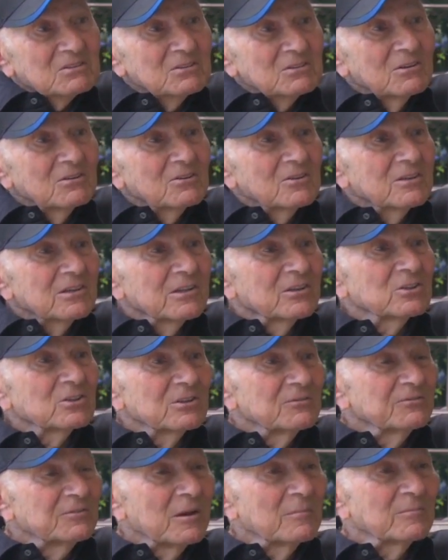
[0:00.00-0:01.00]
So
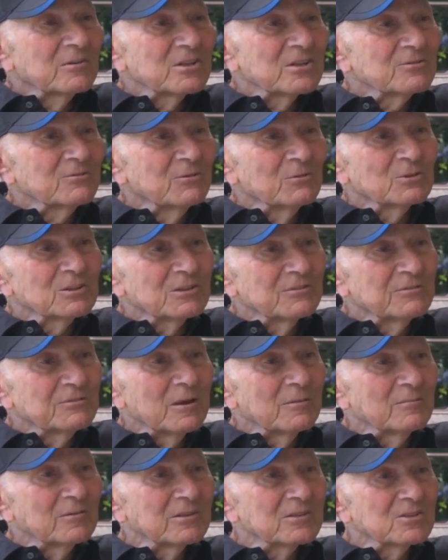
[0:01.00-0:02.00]
30 families, 40
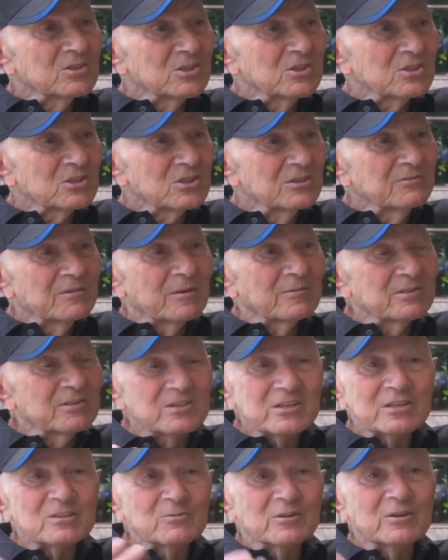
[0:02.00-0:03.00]
families, 60
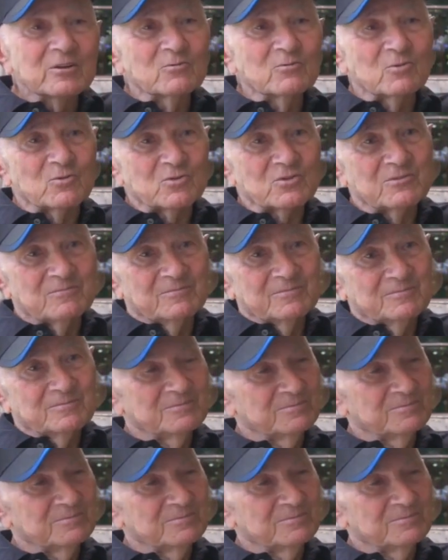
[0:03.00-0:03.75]
families, that's what it was.